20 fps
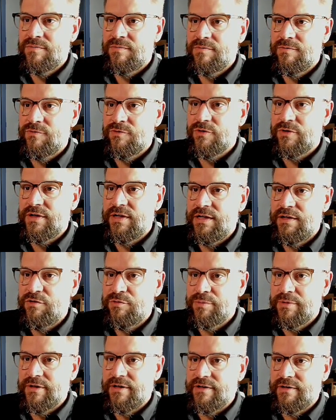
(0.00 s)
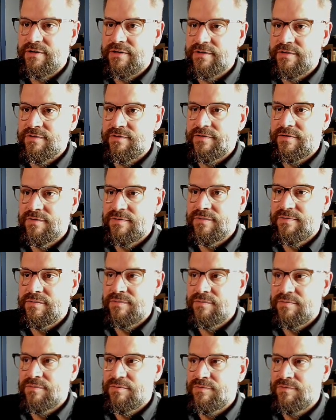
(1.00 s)
for each product
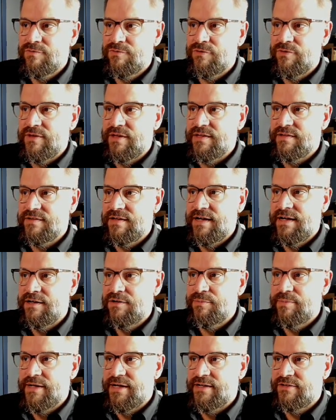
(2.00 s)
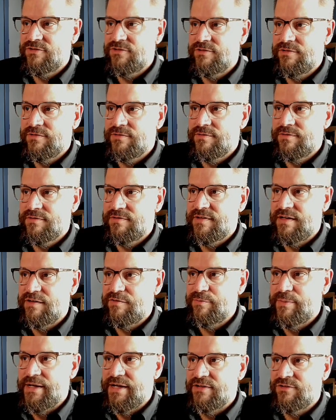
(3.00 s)
for the entire set of
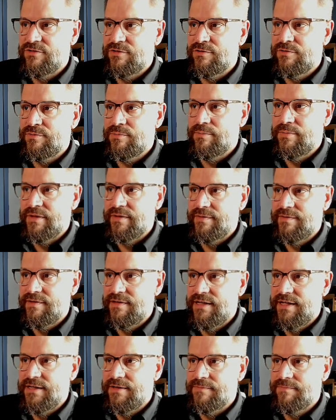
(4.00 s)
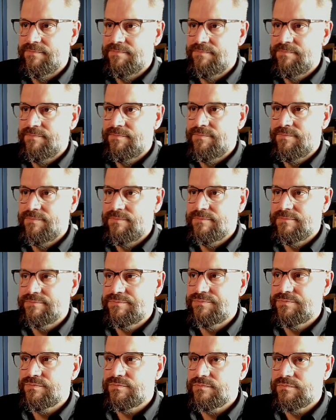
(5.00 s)
batches, month to date.
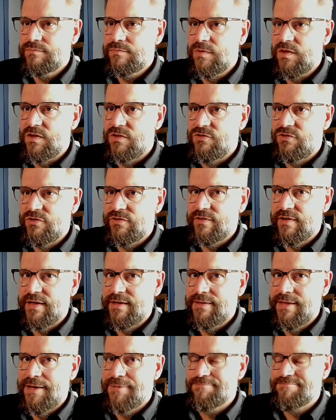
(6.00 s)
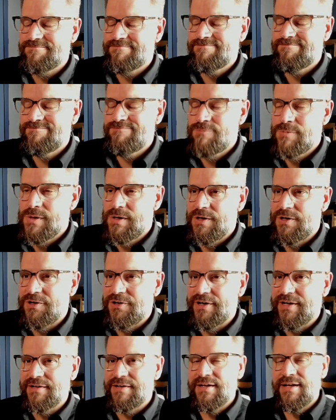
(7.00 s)
Just like that. All
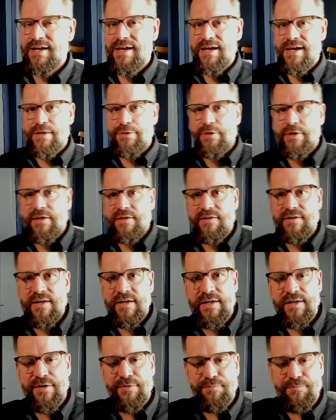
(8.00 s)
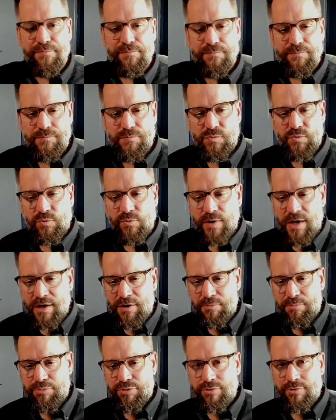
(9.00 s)
right. I think
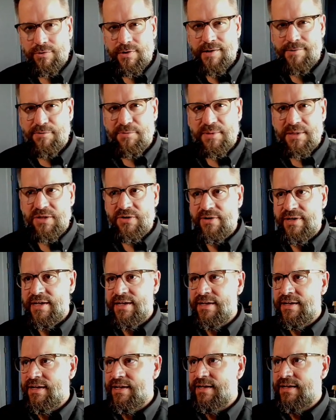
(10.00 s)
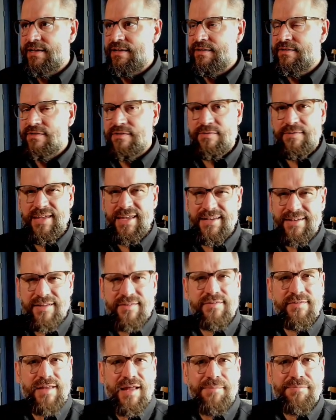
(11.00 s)
I'll probably go ahead and, let's
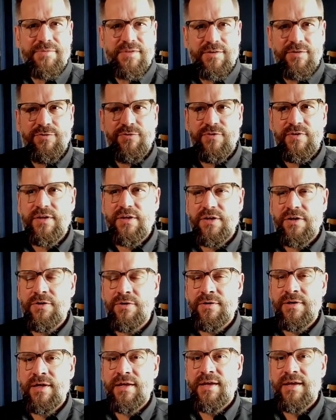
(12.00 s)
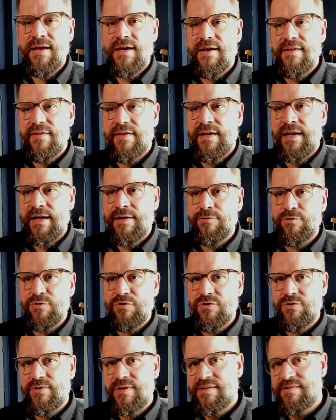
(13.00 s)
stop this video, and then I will
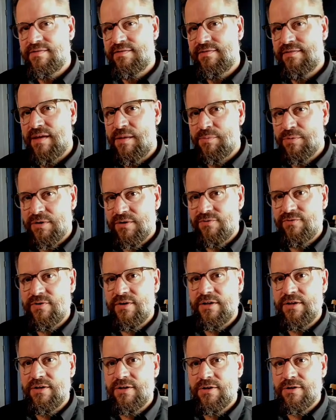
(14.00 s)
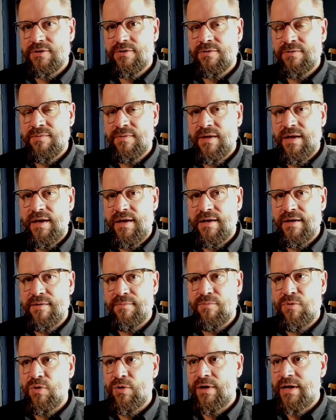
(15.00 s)
do a separate video
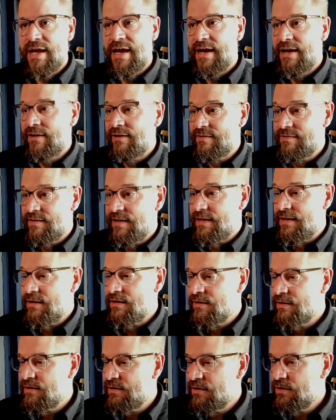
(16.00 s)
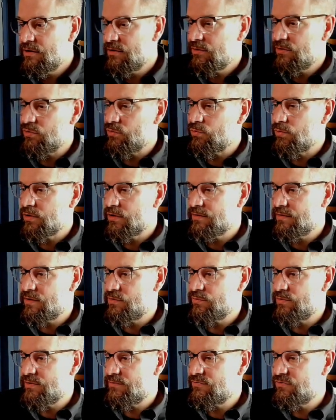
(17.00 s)
on how to take the work that
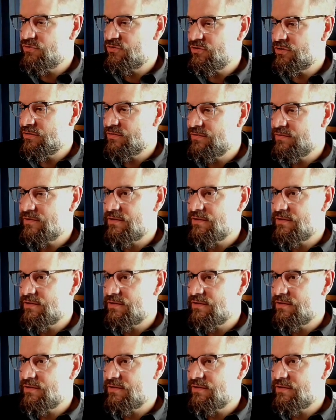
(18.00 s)
we've just